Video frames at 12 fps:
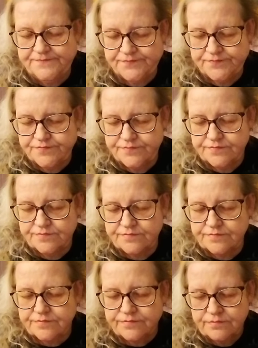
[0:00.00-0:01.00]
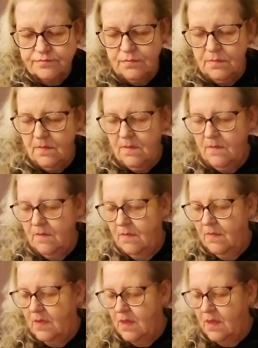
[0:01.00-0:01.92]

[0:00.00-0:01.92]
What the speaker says: No one is speaking in this clip.